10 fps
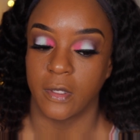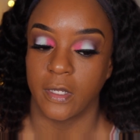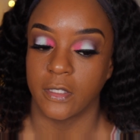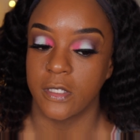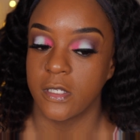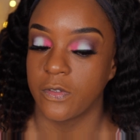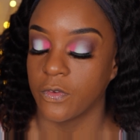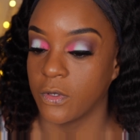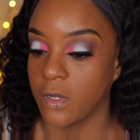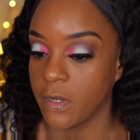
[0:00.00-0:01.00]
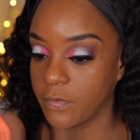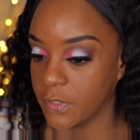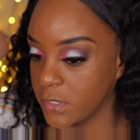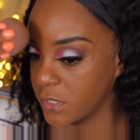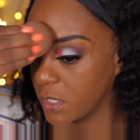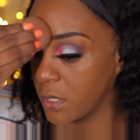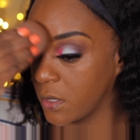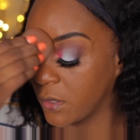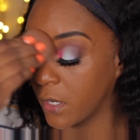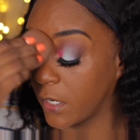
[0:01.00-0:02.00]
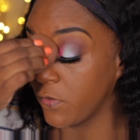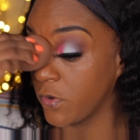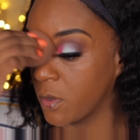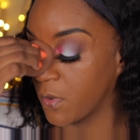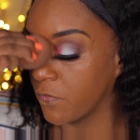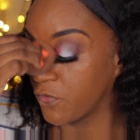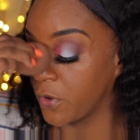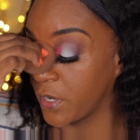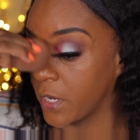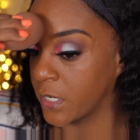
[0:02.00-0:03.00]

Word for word: Like this is full coverage. Not even on my forehead.